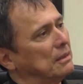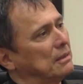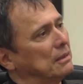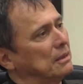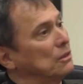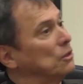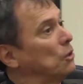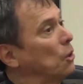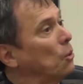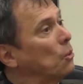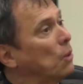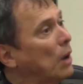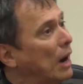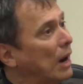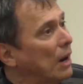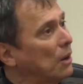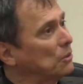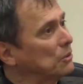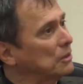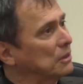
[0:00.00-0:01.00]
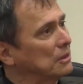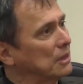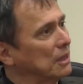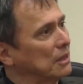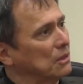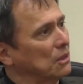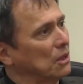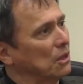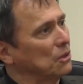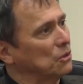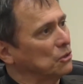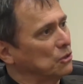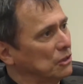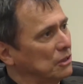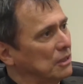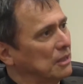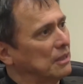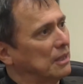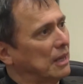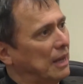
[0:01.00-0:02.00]
the know-how, the technology
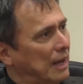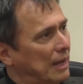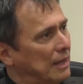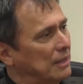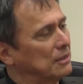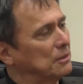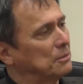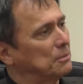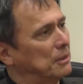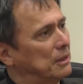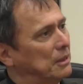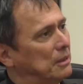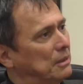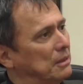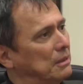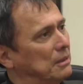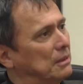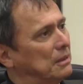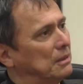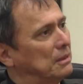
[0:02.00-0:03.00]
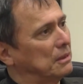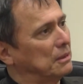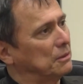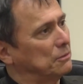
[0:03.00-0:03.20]
that has been